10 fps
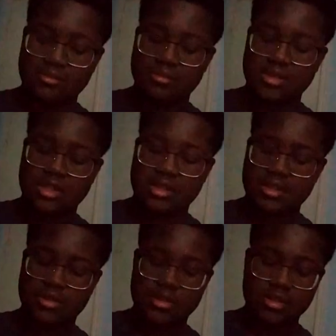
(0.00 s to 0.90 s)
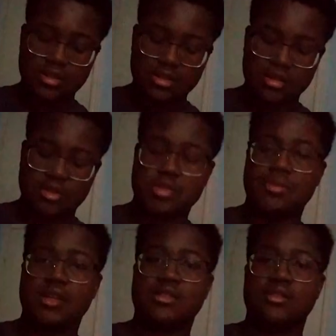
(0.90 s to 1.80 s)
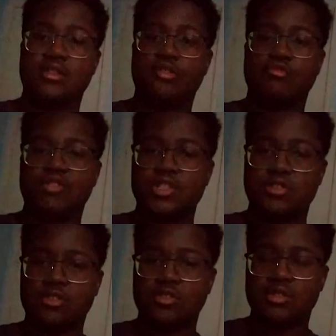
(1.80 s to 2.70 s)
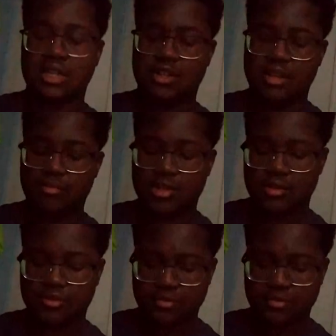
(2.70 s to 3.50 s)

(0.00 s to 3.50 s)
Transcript: and then goes back to the original dynamic.